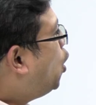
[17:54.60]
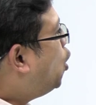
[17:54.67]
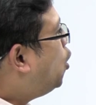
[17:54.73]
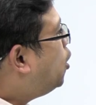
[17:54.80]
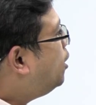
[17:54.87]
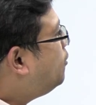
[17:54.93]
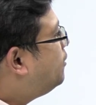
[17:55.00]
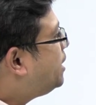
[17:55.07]

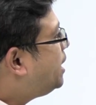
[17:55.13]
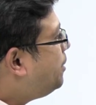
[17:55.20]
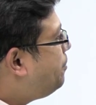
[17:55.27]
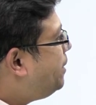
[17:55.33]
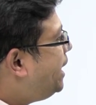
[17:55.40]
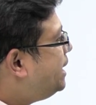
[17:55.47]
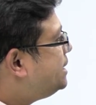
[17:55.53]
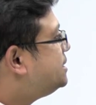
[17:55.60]
all
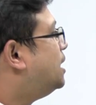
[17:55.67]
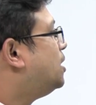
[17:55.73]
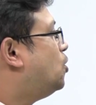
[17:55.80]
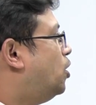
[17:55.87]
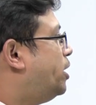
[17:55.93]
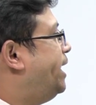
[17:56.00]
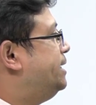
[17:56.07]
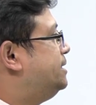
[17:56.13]
vertebrates are
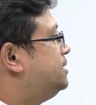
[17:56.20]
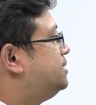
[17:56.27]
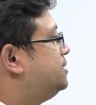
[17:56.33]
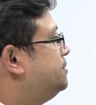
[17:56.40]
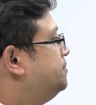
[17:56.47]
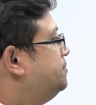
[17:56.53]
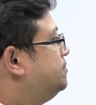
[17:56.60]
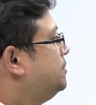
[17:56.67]

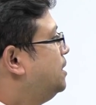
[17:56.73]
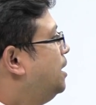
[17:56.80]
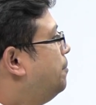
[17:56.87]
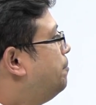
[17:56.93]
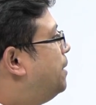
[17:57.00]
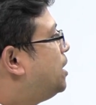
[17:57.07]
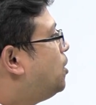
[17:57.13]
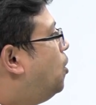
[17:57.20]
chordates,
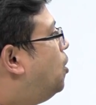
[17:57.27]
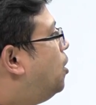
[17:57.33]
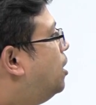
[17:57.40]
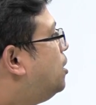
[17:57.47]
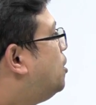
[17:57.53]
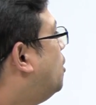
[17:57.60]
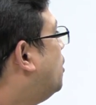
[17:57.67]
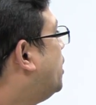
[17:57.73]
but
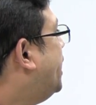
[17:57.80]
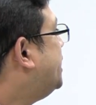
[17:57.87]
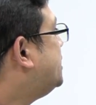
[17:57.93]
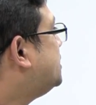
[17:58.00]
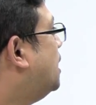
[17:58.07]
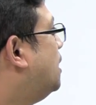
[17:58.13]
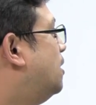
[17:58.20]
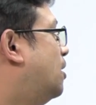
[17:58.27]
all
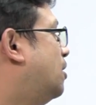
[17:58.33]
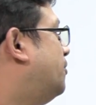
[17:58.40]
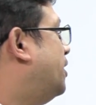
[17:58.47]
chordates are not